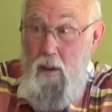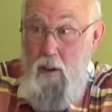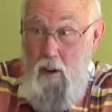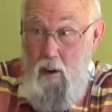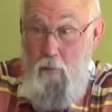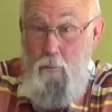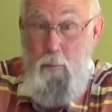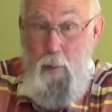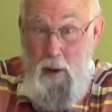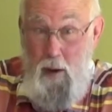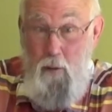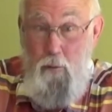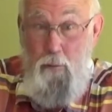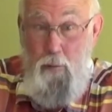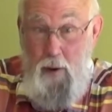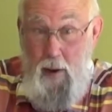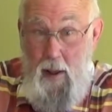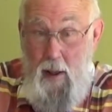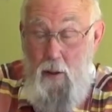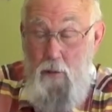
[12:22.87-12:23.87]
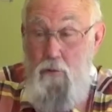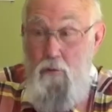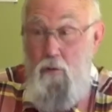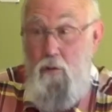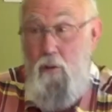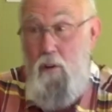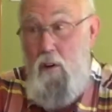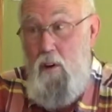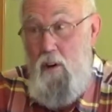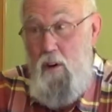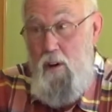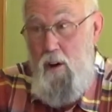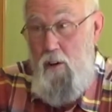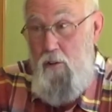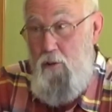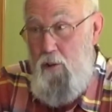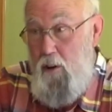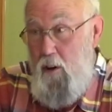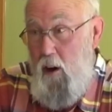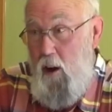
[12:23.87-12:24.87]
governmental finance,
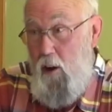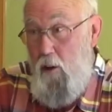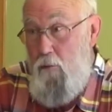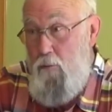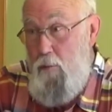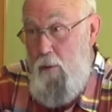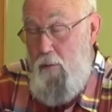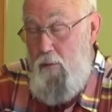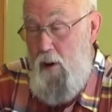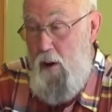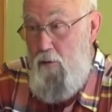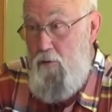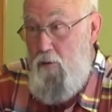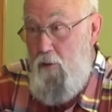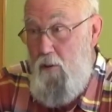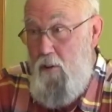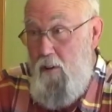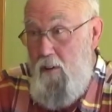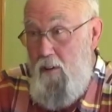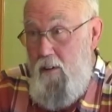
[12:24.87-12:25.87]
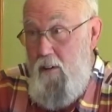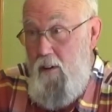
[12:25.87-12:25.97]
as a college professor,